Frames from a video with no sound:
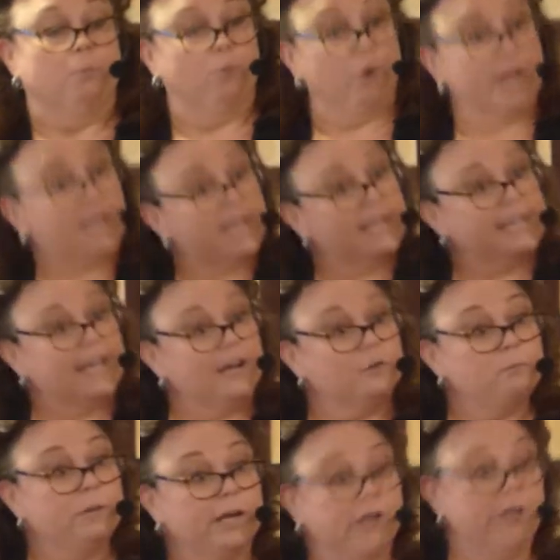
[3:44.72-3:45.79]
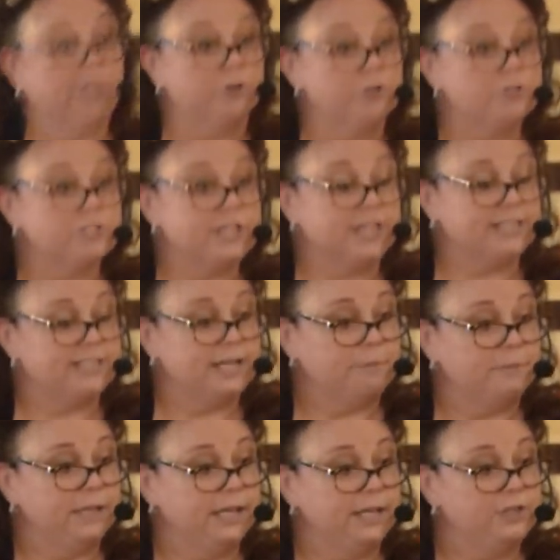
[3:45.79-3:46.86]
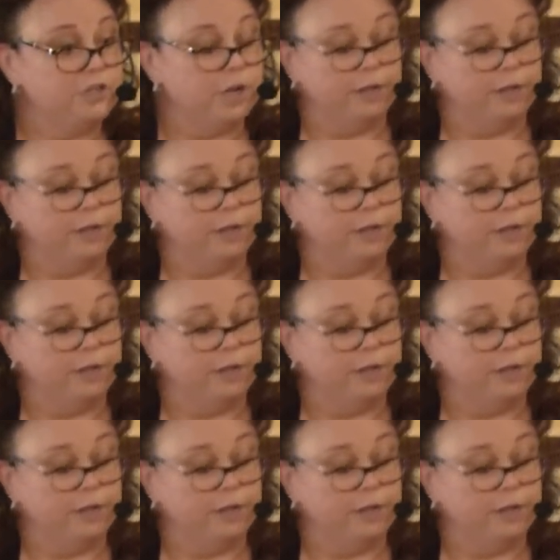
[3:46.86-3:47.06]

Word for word: breaking down barriers and accepting each